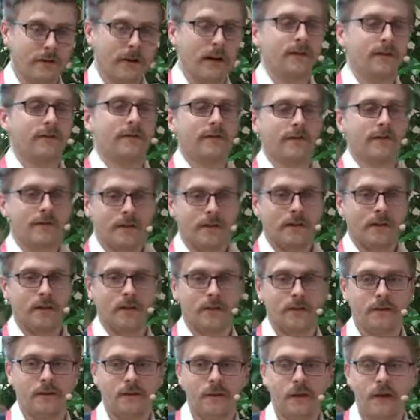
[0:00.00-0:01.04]
got sick,
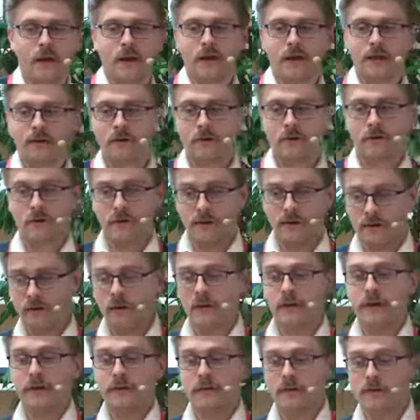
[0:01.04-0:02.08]
and so
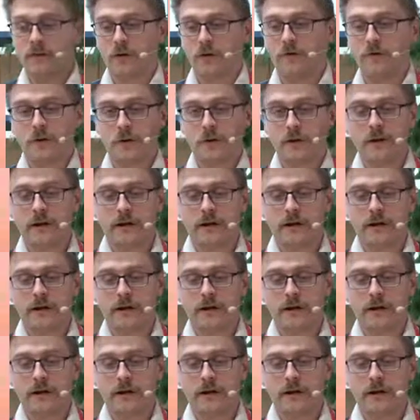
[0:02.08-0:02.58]
on and so forth.